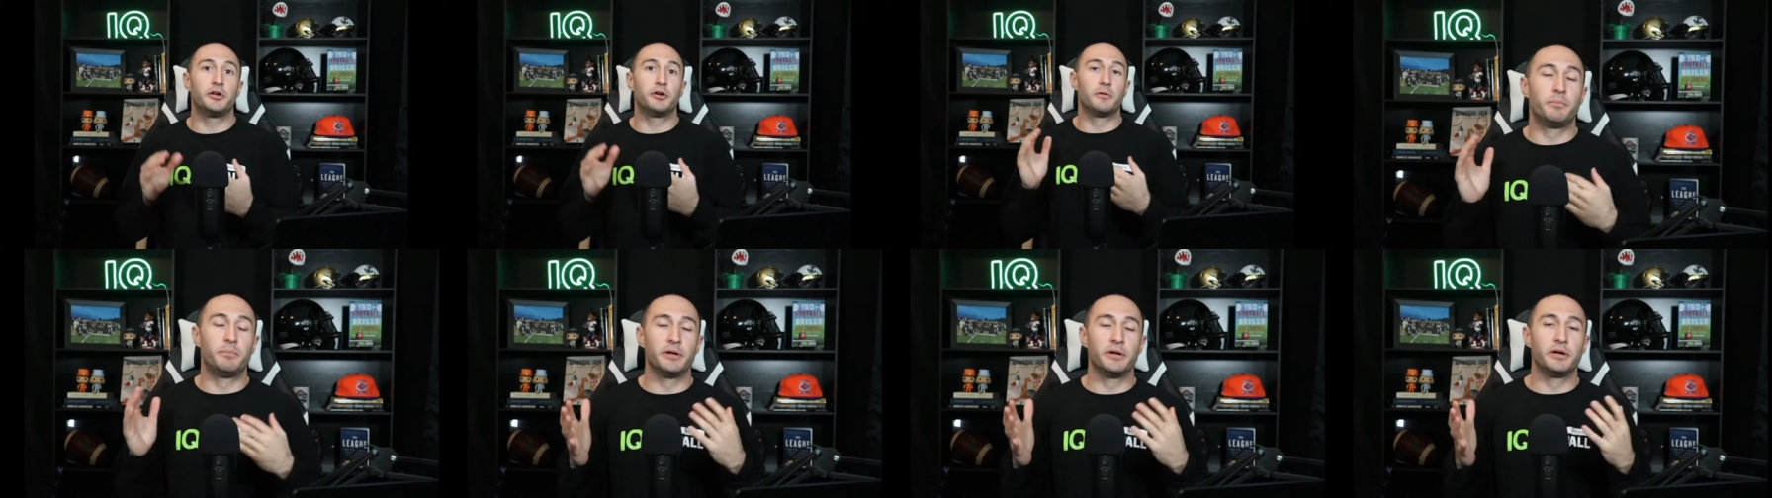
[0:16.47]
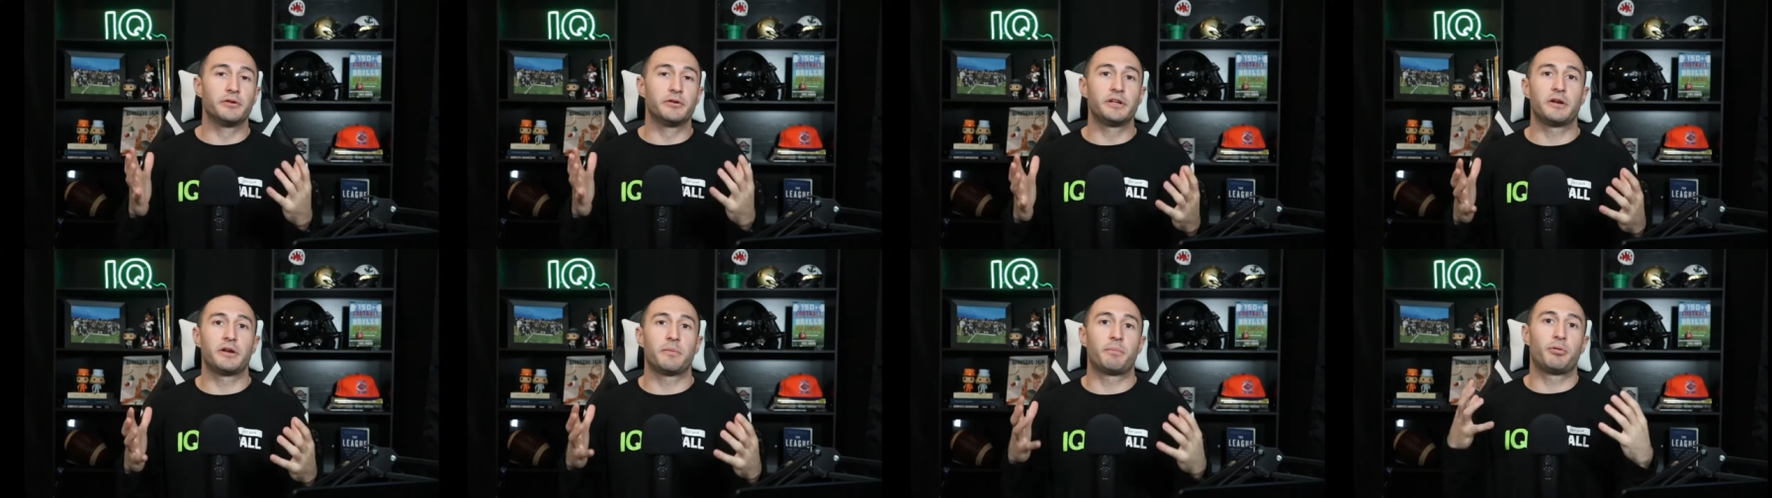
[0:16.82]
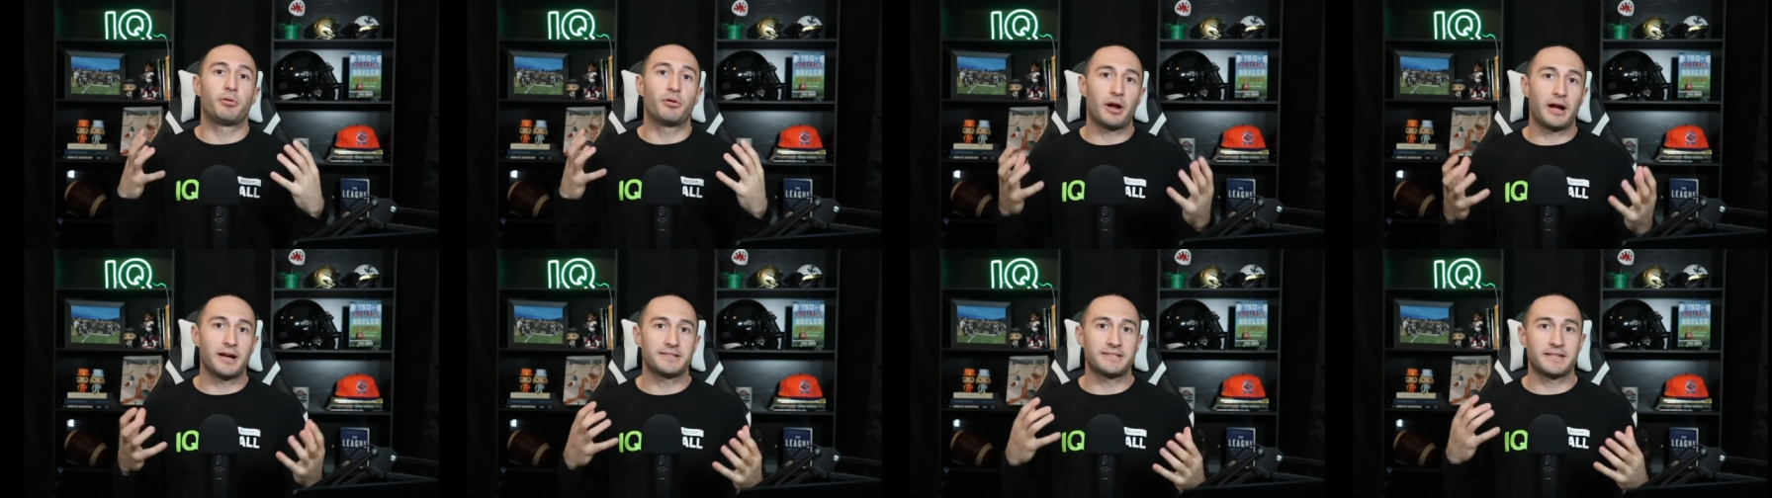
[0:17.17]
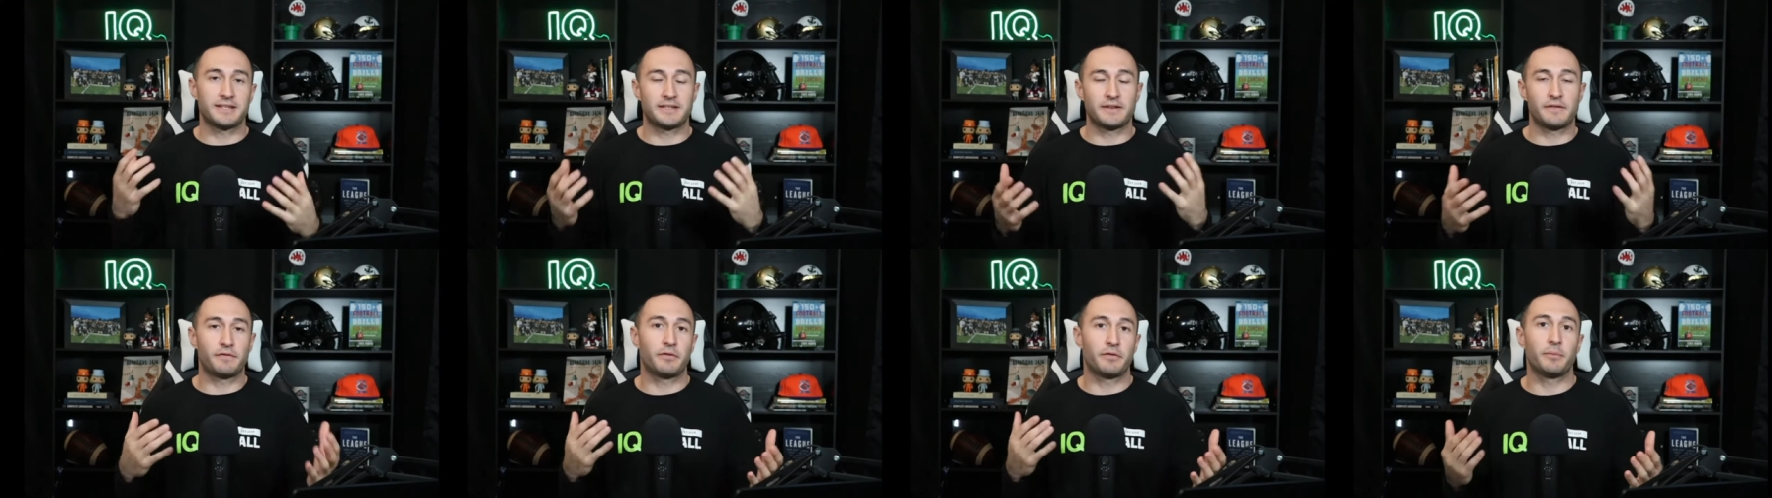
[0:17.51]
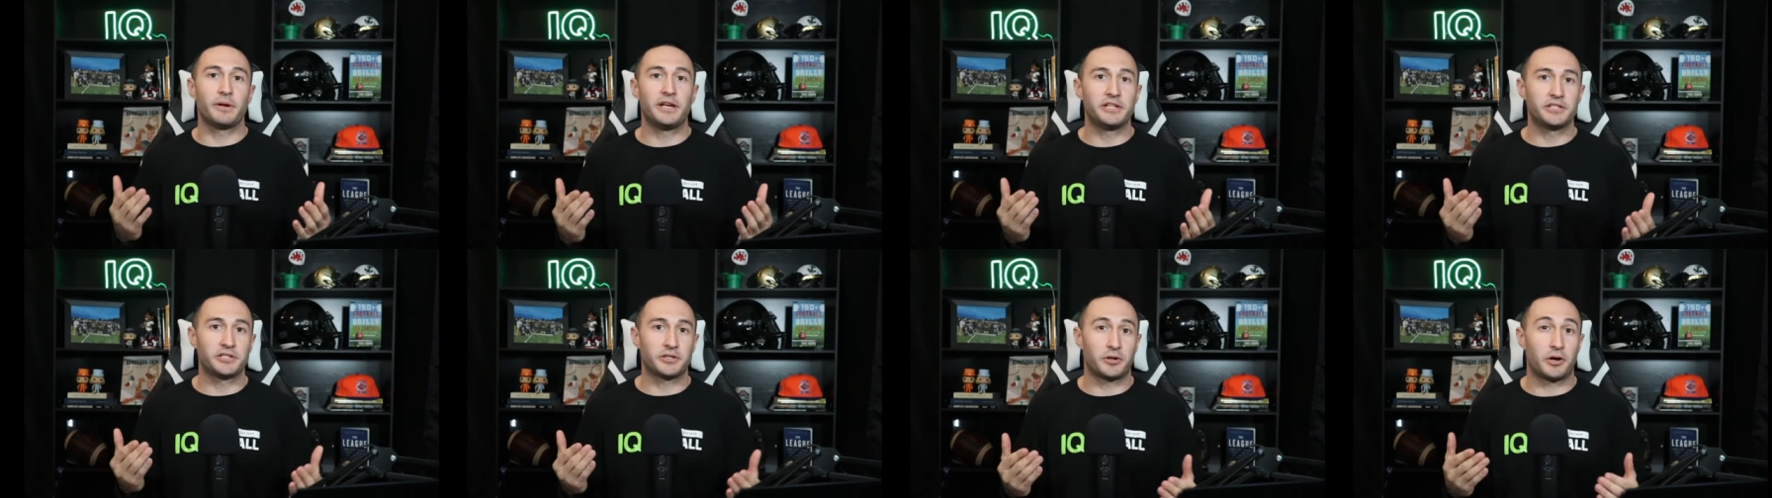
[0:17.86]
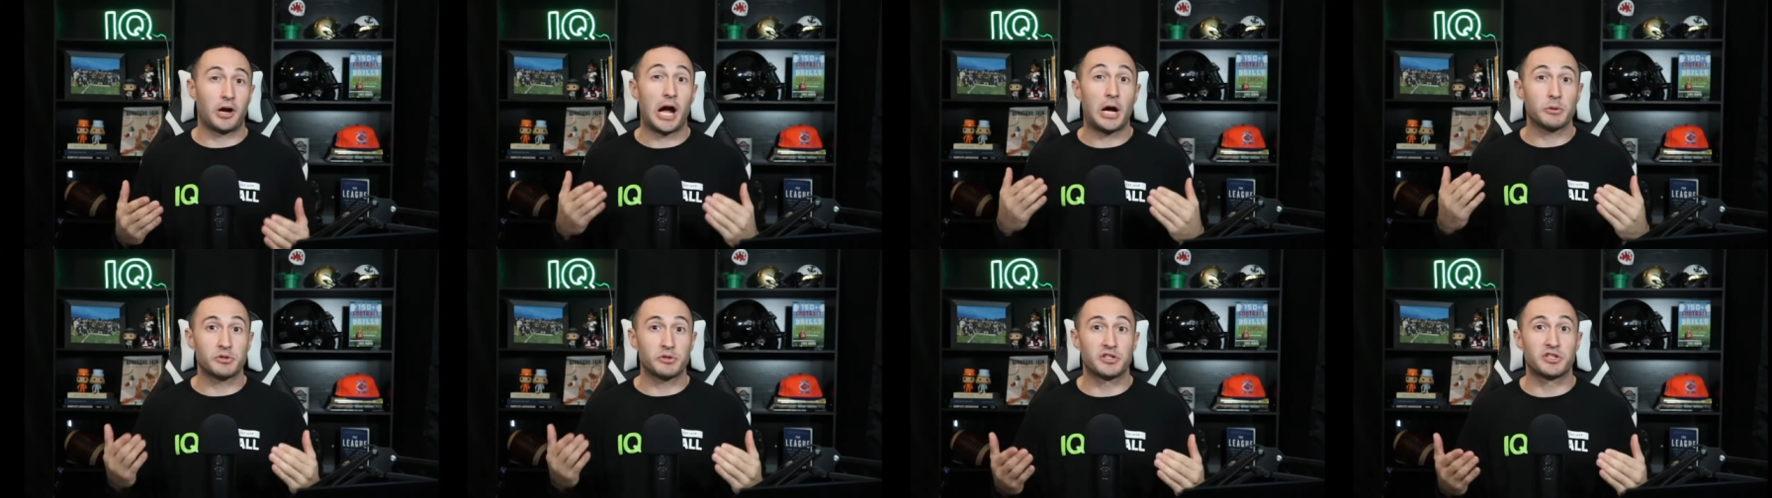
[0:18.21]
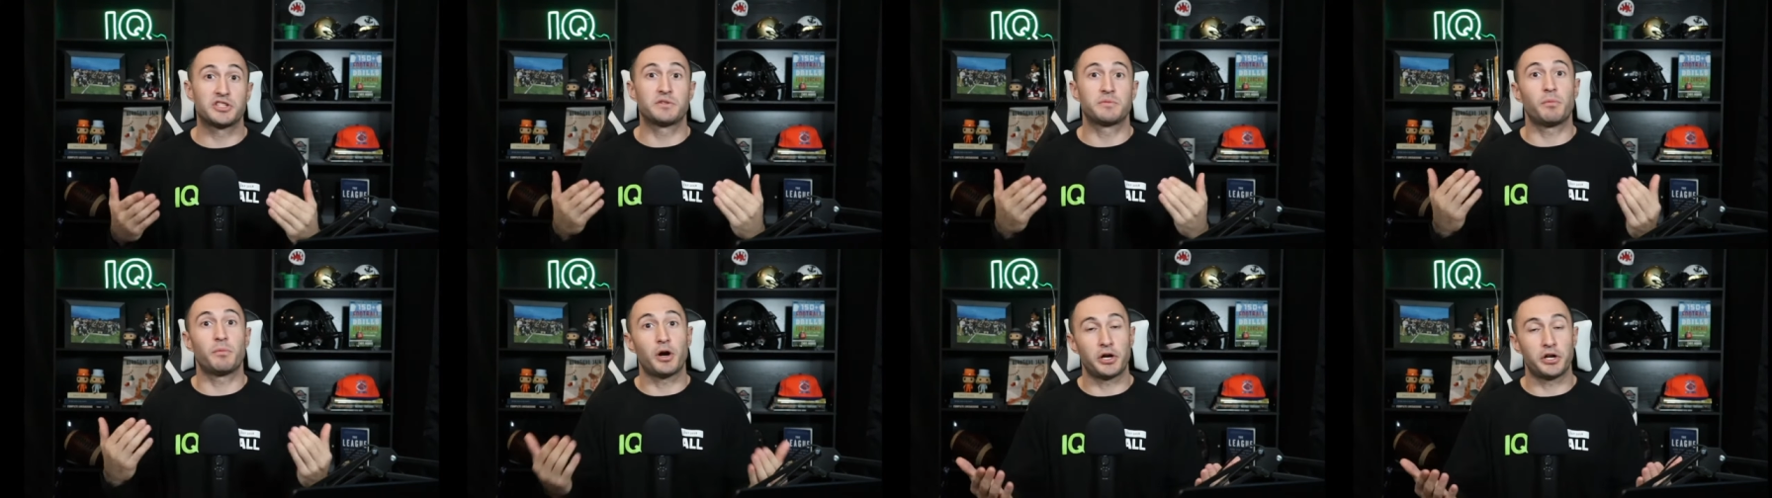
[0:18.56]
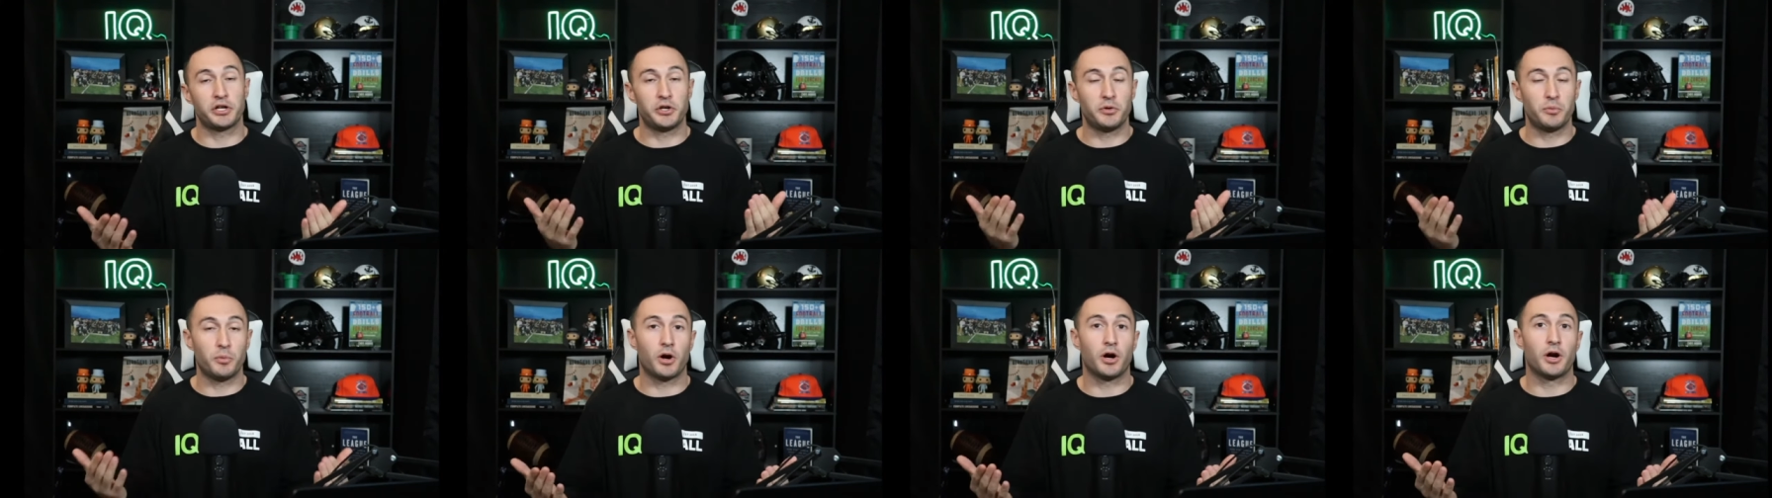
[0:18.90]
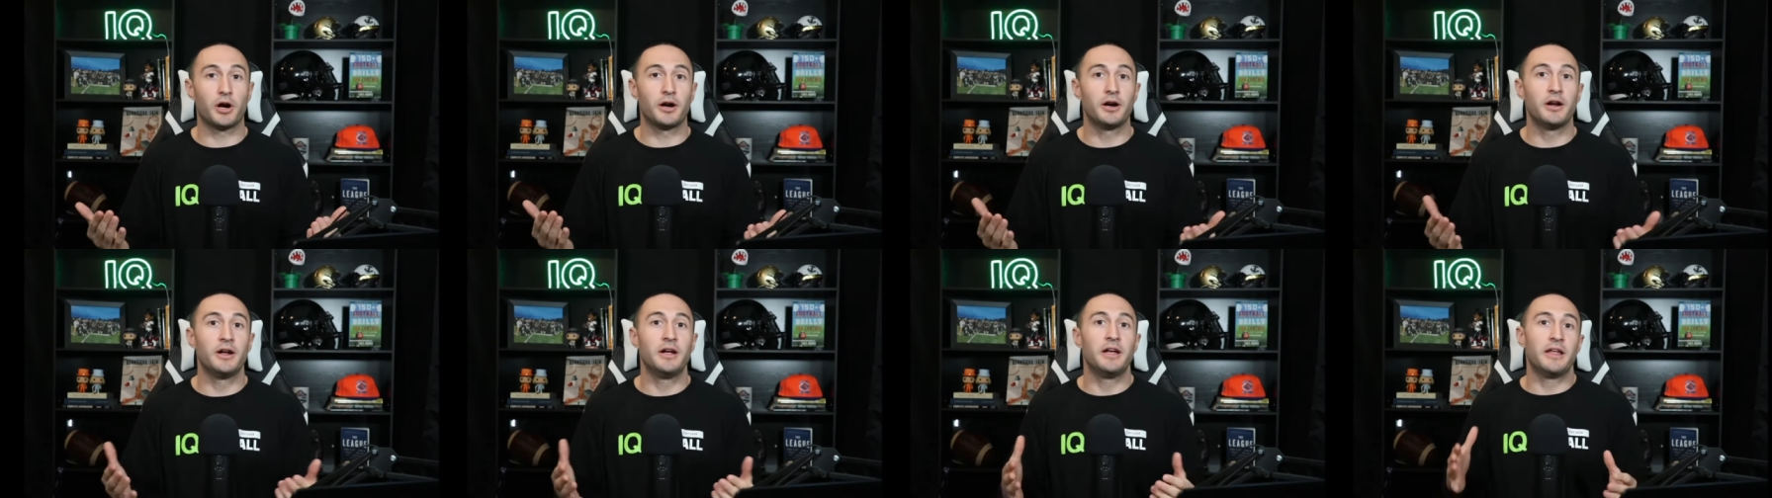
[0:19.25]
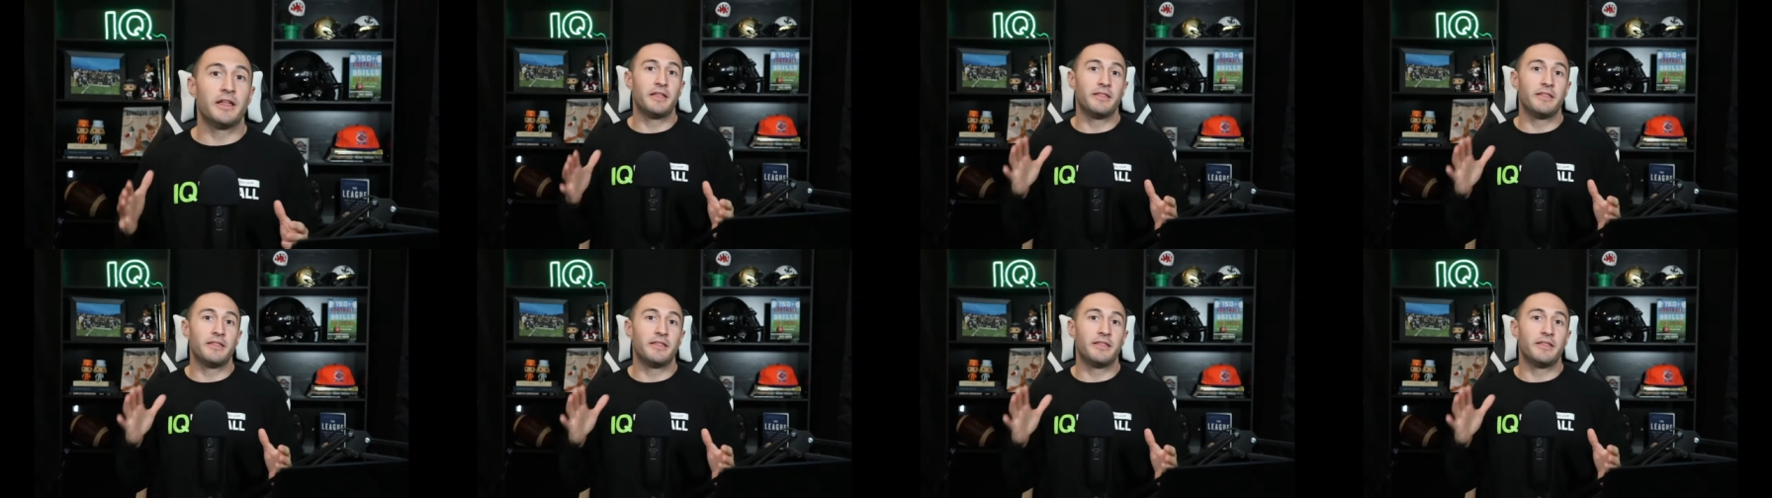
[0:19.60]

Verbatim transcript: your ability to process information or how smart you are.